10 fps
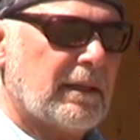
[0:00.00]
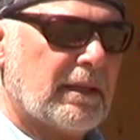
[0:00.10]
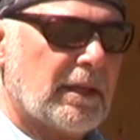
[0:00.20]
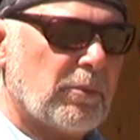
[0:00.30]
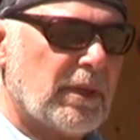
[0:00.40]

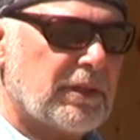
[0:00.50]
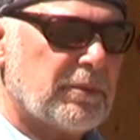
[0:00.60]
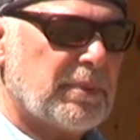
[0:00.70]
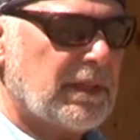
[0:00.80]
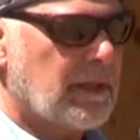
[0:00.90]
and I want
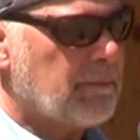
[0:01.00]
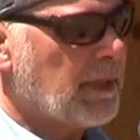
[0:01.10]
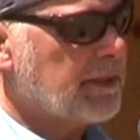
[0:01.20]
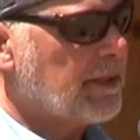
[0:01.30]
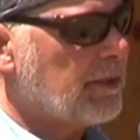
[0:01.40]
to begin
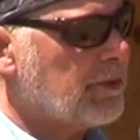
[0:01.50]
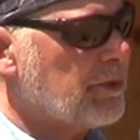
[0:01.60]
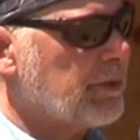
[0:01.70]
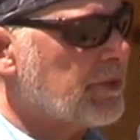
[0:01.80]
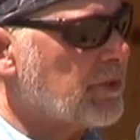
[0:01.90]
by telling
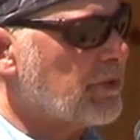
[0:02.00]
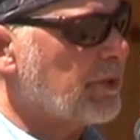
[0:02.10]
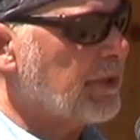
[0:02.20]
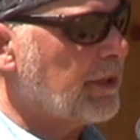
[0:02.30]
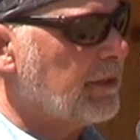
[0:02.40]
you a
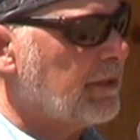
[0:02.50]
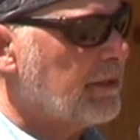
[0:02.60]
story.